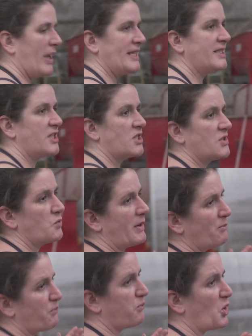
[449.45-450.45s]
oysters,
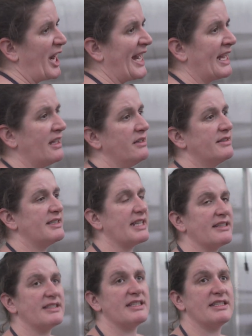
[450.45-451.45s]
we bring
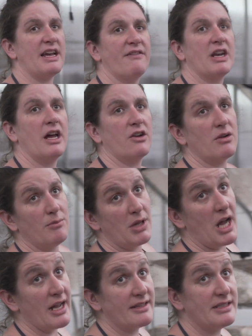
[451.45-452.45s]
six to 700
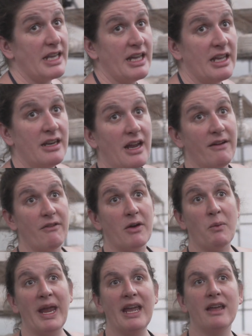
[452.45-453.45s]
blocks in every
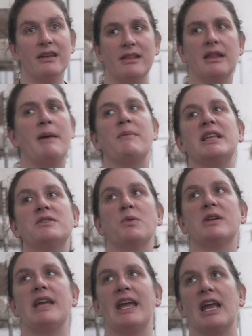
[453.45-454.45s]
week, and that means
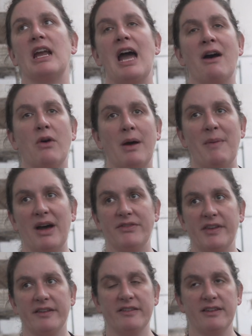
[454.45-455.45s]
we're taking out
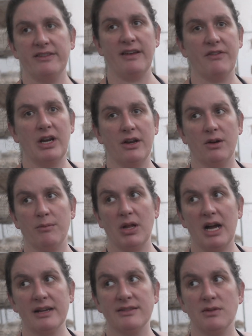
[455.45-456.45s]
about six to 700
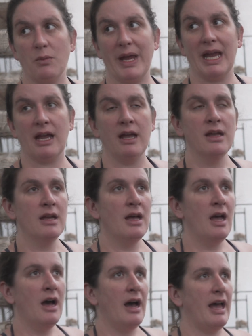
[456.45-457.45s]
blocks a week
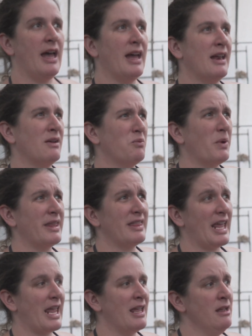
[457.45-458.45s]
and with
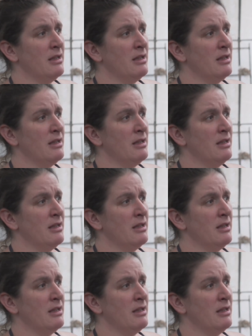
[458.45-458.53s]
they